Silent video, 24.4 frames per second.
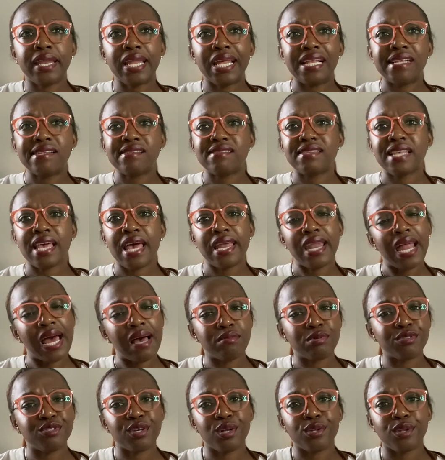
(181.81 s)
instead, I
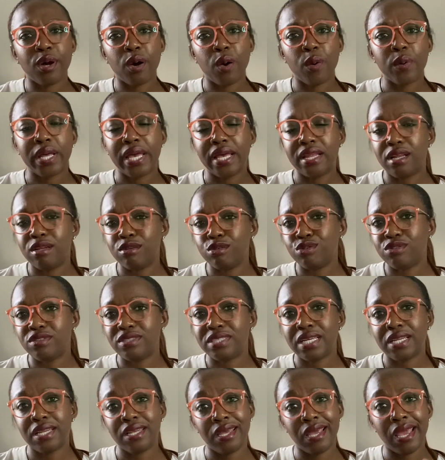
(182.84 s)
was alone in a new
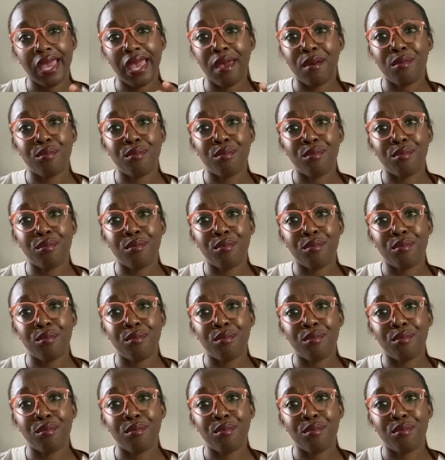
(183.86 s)
city and